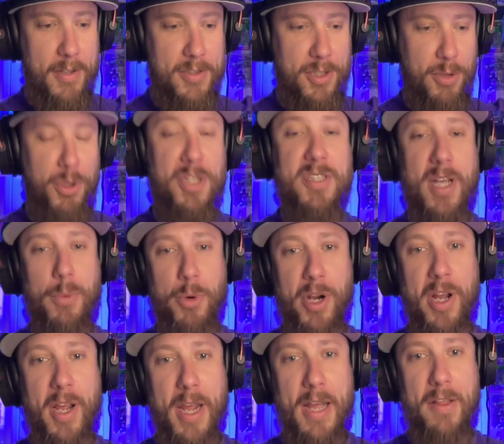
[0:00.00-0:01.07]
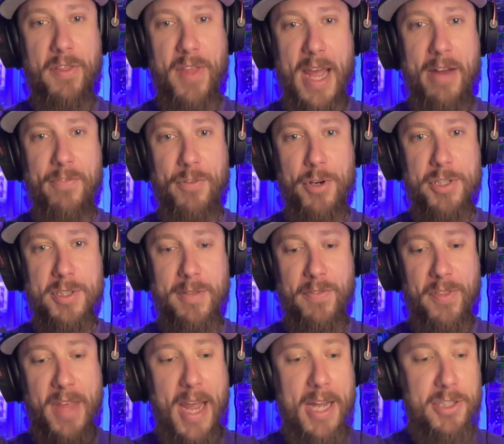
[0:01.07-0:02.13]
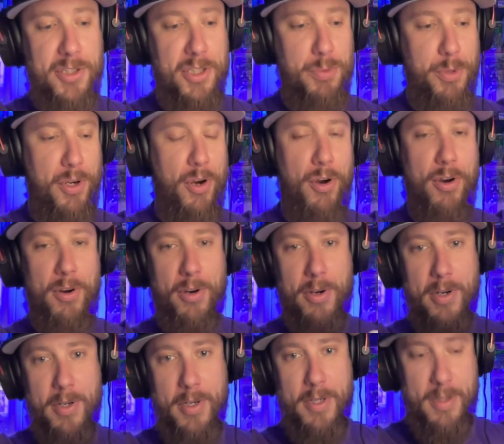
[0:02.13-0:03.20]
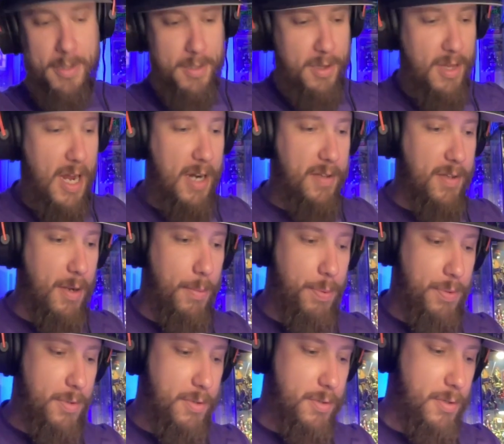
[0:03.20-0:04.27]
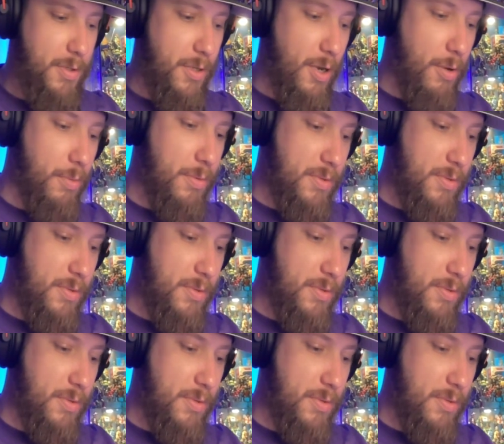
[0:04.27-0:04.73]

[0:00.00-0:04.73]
so it looks like we're going to get that version of that, just with her locked up, you know,